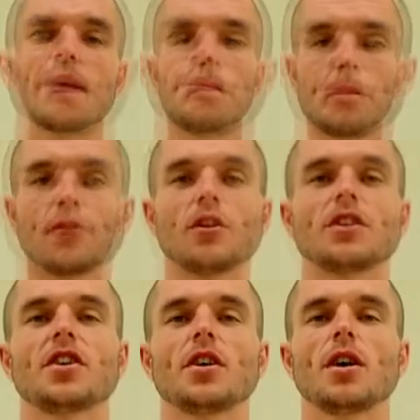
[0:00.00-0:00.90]
But before I
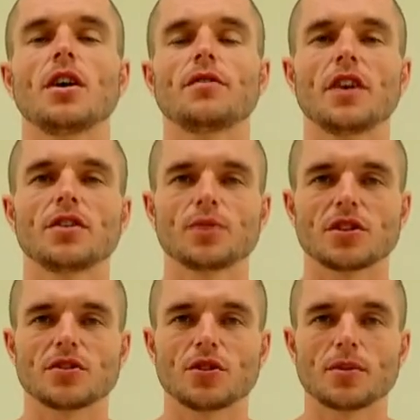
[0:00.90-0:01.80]
do, I first want
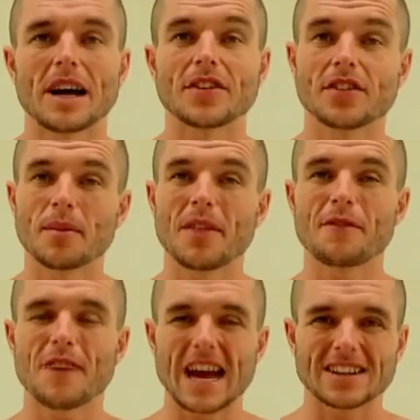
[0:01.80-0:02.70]
to talk about some of the
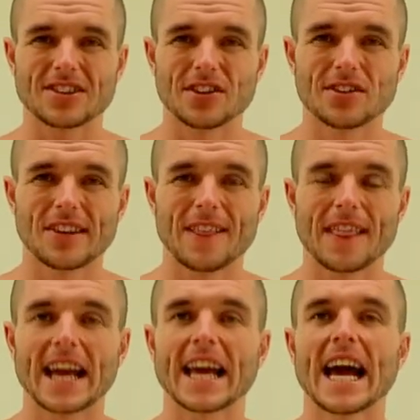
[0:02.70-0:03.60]
factors
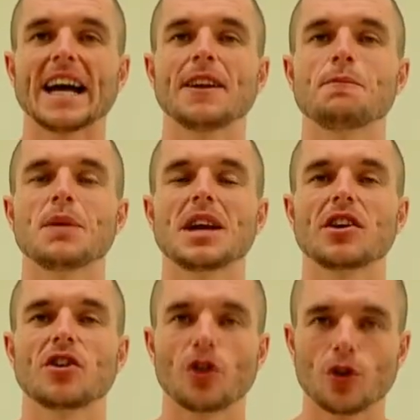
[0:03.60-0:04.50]
that can be
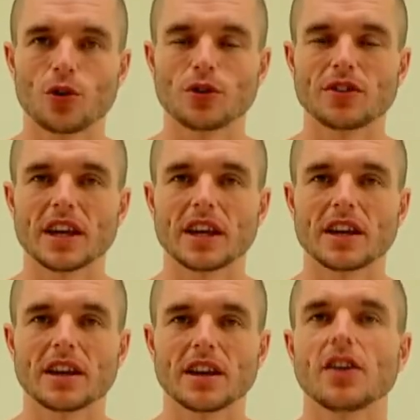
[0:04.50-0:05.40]
causing
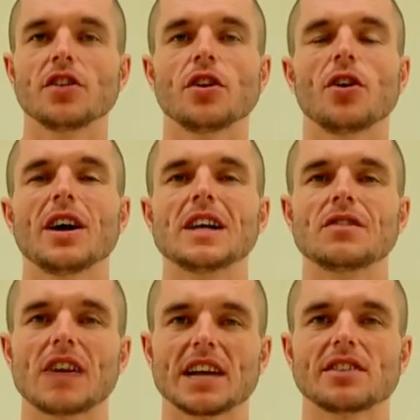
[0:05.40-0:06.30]
your
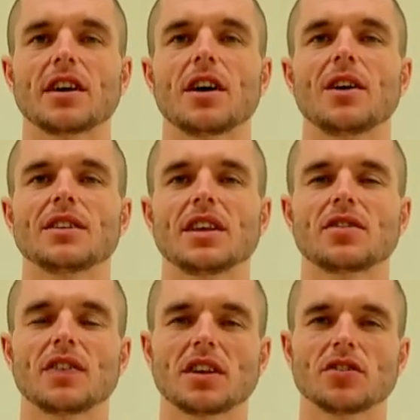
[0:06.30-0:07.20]
erectile
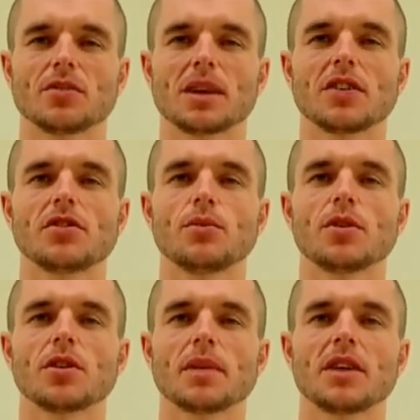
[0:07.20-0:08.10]
dysfunction, because you
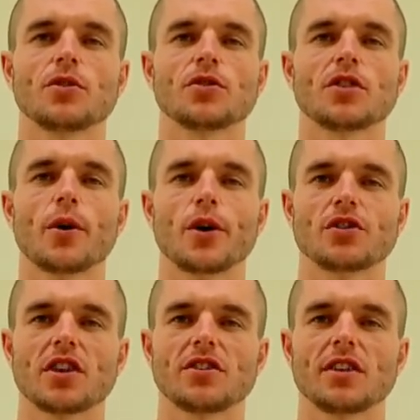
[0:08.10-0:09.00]
want to be also
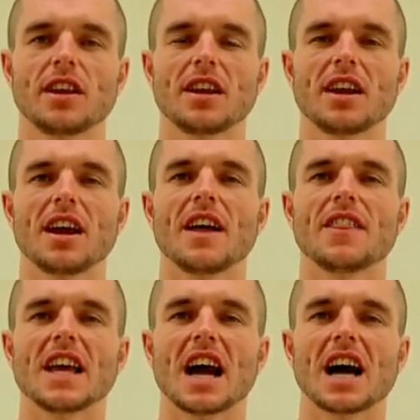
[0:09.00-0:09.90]
addressing
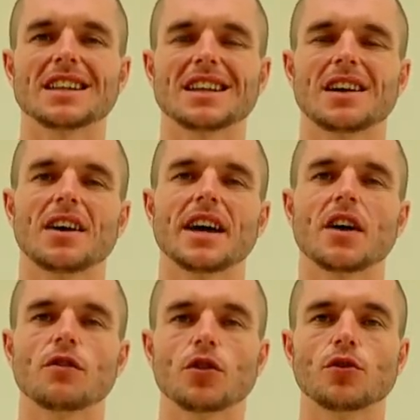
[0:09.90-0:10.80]
the
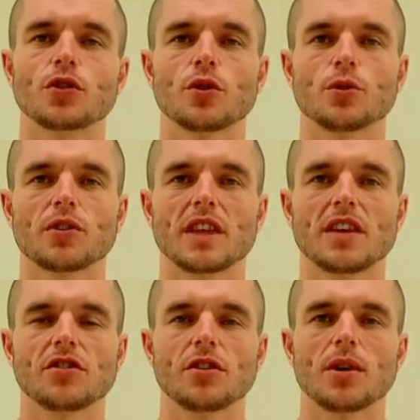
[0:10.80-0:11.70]
underlying root cause of the
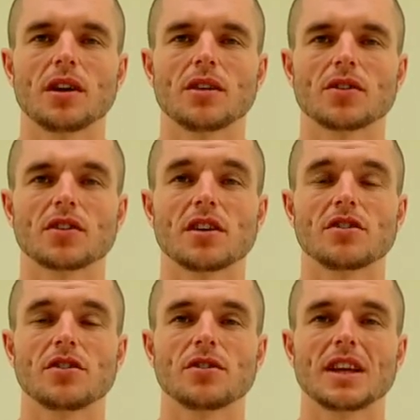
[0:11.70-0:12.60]
issue
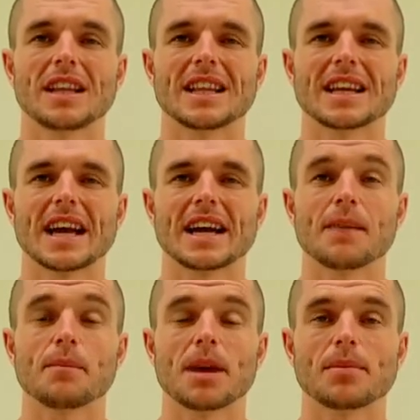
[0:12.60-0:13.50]
alongside using the
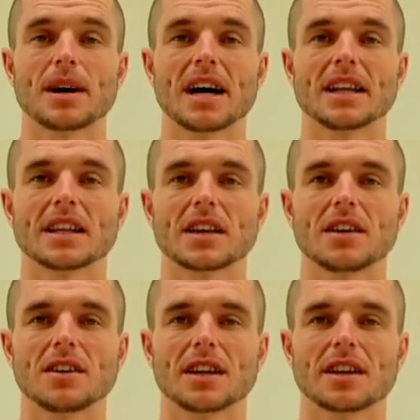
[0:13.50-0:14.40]
cayenne pepper and the
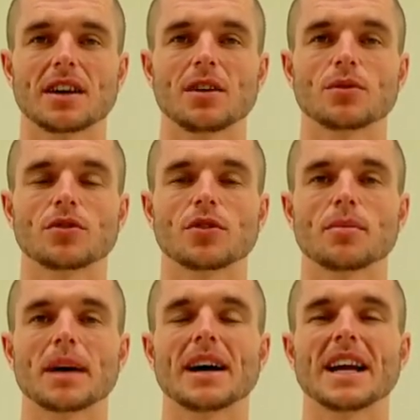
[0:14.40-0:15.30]
garlic that I will talk
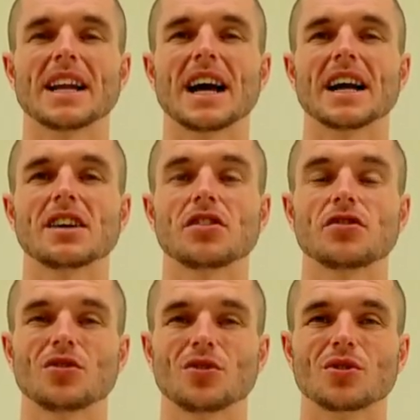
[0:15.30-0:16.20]
about in a
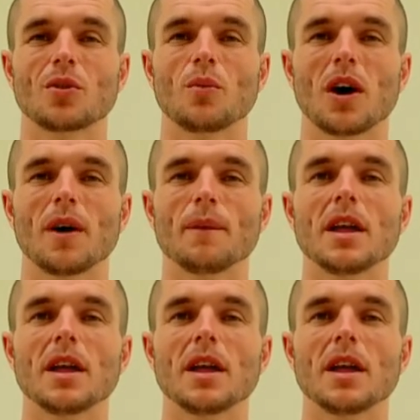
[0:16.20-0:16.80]
short while.